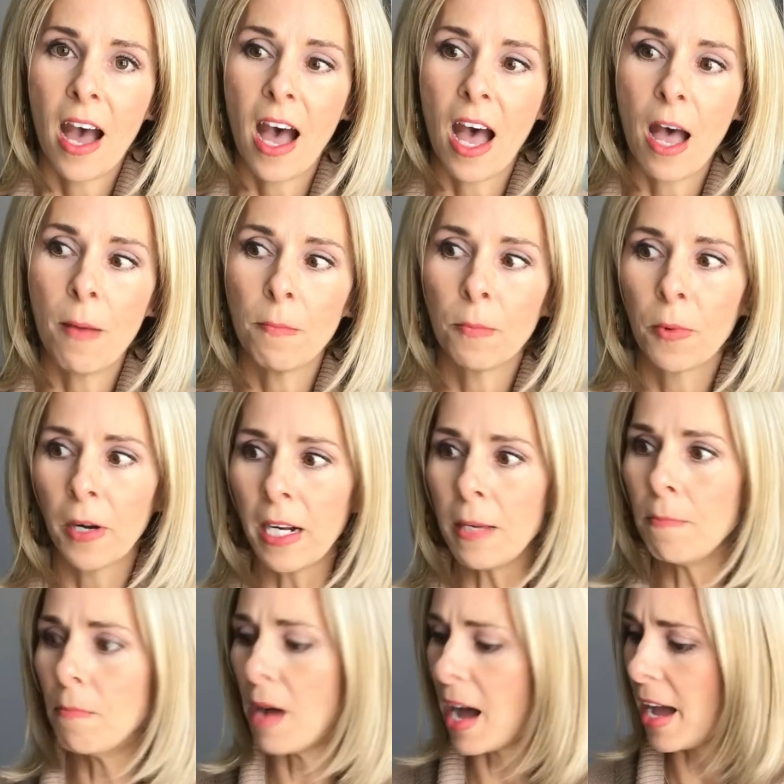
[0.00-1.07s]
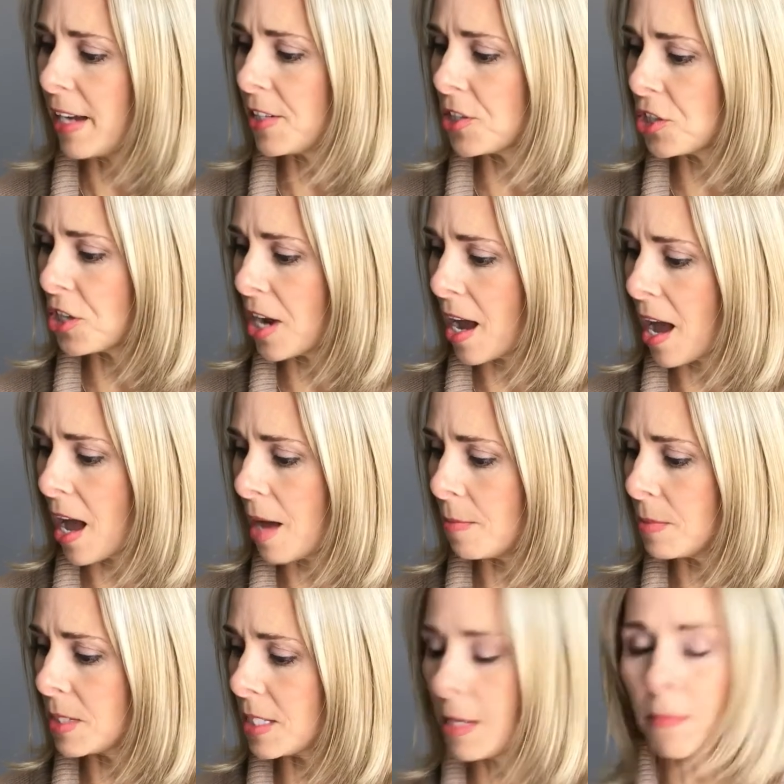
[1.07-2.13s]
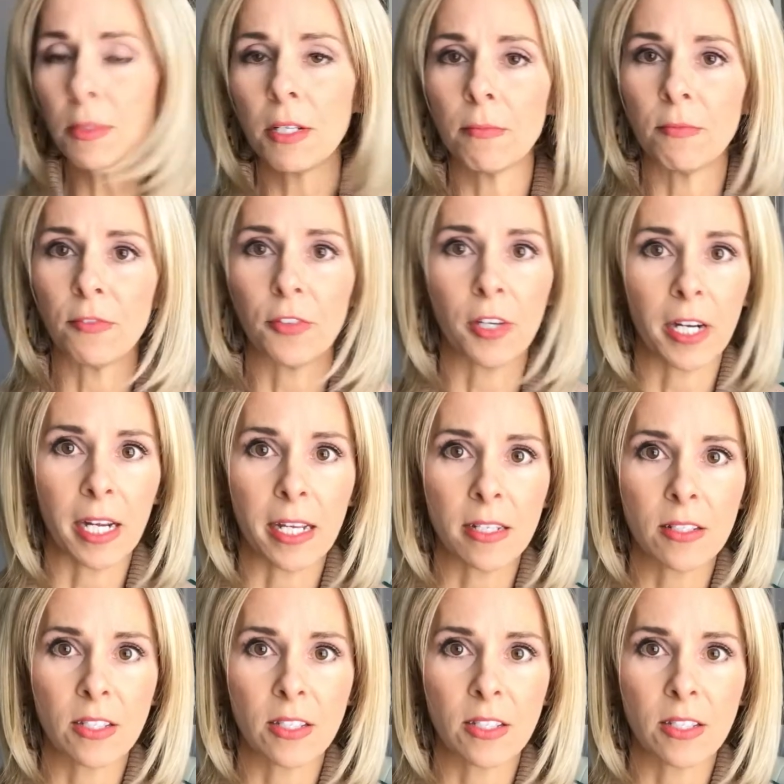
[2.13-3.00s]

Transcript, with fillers: um, pretty much um, symptom free.